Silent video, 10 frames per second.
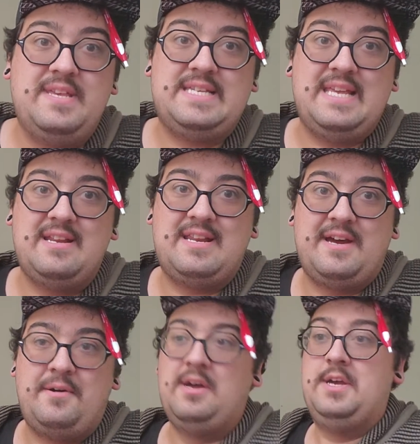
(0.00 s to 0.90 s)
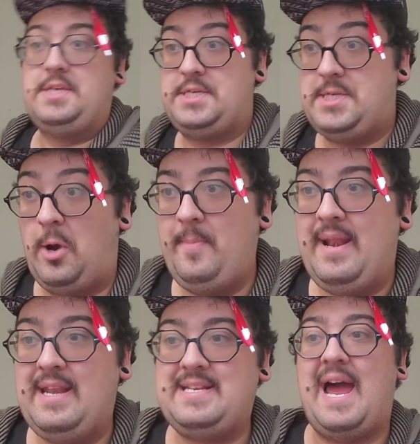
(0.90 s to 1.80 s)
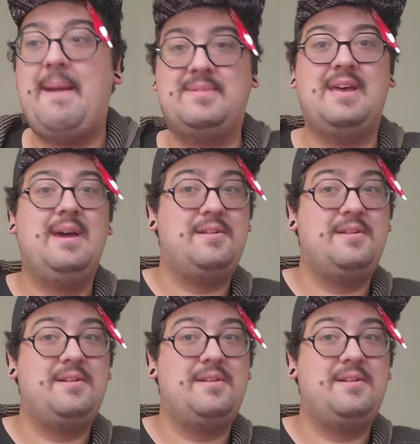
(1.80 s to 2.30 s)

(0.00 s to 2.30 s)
Citadel so many times,